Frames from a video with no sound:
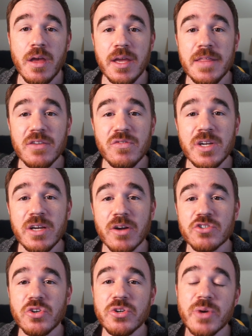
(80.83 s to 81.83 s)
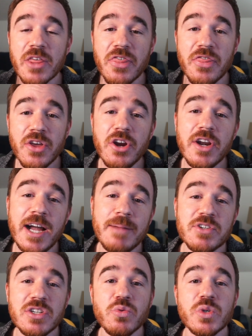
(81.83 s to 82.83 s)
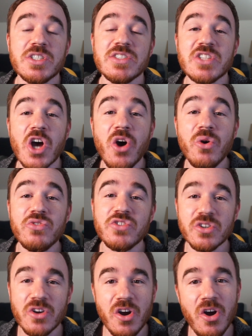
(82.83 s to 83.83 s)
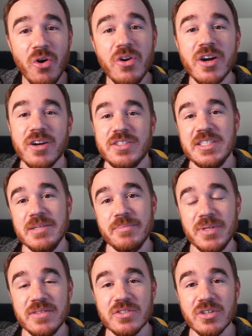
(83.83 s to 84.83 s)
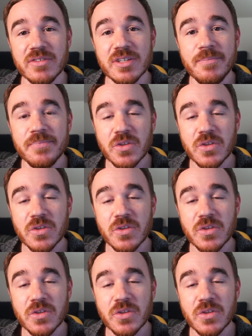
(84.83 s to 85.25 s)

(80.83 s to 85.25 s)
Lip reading: In this video, I'll show you a third option, which is to host your own RTMP server.